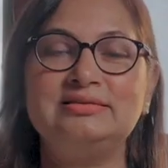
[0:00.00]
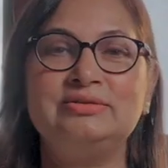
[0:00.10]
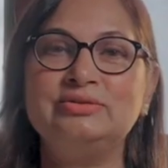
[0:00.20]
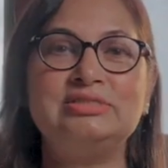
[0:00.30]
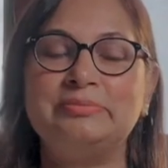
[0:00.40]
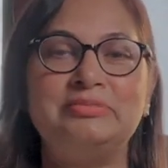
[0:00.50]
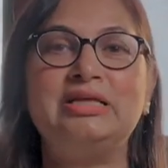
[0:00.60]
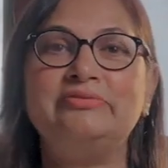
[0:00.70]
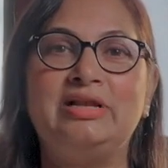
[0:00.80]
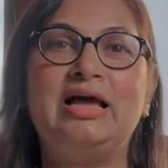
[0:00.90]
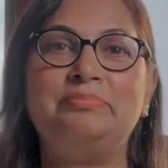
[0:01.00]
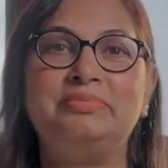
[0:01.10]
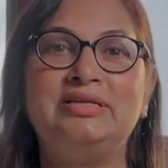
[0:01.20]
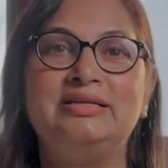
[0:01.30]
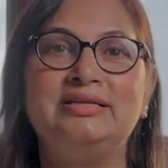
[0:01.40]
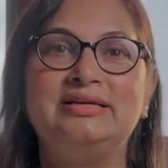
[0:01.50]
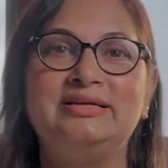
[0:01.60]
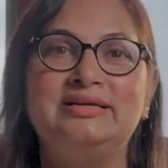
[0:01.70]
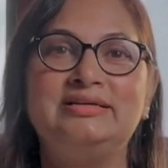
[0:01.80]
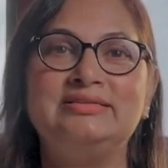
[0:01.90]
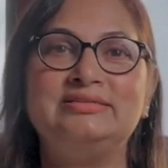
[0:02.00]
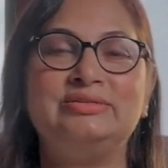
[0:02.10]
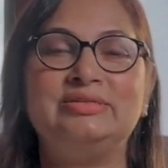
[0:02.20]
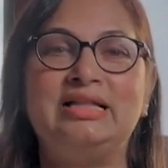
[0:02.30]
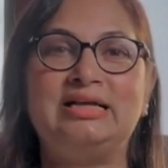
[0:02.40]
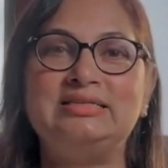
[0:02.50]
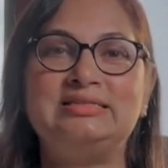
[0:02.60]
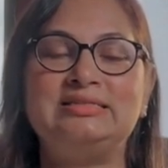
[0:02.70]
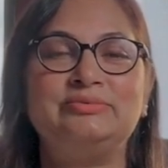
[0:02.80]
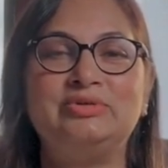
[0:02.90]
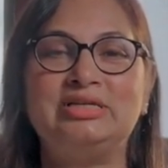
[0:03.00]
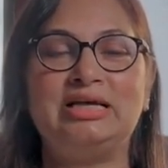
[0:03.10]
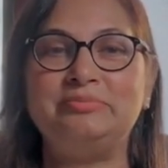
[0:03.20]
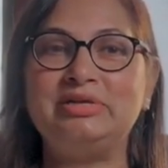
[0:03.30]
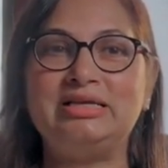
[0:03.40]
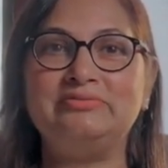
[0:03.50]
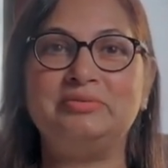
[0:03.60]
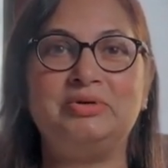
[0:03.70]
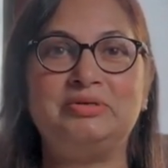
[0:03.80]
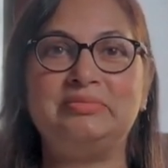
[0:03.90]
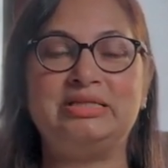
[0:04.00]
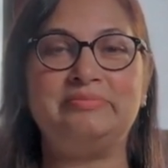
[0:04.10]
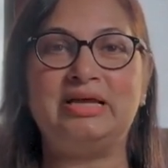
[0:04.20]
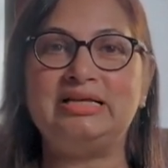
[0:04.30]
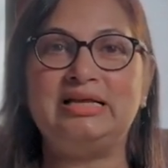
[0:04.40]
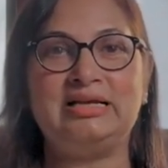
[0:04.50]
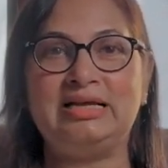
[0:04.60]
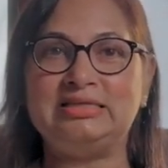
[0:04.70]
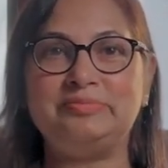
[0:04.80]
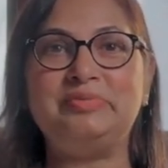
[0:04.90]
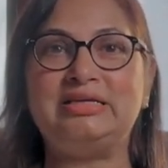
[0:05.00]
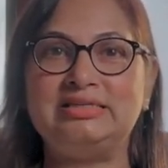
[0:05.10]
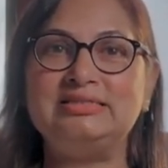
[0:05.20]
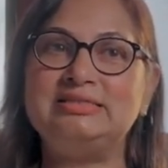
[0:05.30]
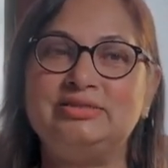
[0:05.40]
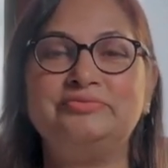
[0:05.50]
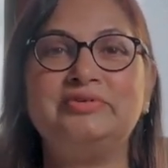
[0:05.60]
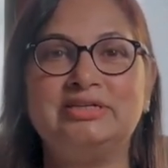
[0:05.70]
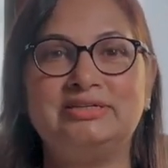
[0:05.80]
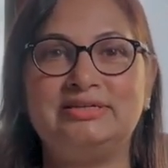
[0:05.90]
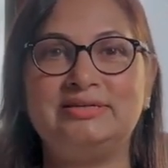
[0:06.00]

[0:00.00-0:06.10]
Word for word: you know something will happen. So that's what I believe about Mother Mary and experienced of her.